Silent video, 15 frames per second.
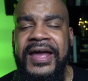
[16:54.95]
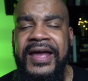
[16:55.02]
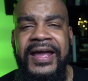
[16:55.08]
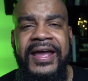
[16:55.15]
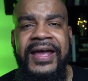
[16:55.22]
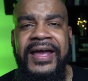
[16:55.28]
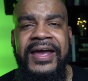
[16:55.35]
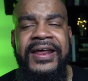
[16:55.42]

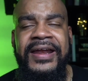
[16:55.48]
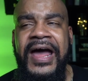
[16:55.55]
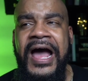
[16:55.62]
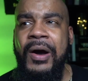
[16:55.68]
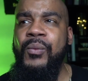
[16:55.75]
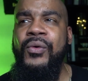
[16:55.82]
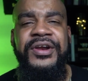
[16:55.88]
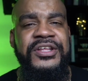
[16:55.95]
And I
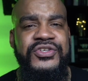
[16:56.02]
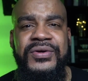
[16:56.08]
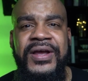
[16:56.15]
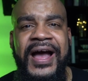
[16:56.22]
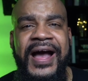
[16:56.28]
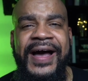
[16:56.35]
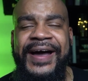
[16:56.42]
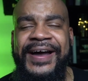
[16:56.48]
wanted you
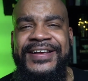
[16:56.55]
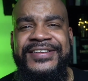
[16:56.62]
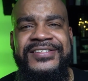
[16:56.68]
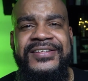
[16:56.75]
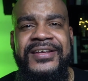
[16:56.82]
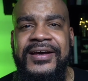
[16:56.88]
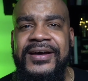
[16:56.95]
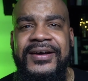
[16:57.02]

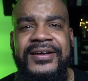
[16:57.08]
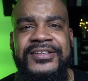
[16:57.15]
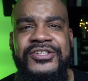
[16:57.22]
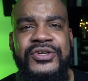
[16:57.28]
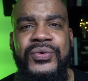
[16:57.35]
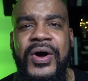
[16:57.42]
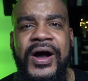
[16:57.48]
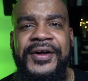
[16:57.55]
guys
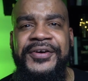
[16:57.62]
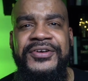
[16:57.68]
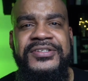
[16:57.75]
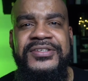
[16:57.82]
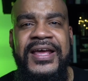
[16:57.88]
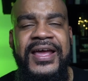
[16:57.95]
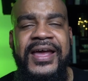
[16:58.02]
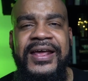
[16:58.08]
to
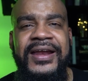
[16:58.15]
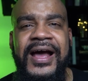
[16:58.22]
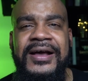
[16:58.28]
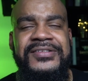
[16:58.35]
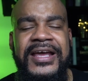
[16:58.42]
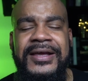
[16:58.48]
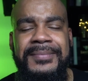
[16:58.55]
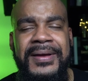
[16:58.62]
understand, I was
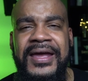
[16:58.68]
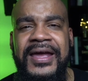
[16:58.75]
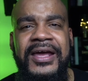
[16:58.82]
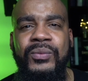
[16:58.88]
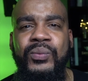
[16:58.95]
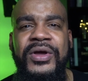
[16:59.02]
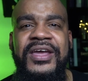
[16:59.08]
like, man,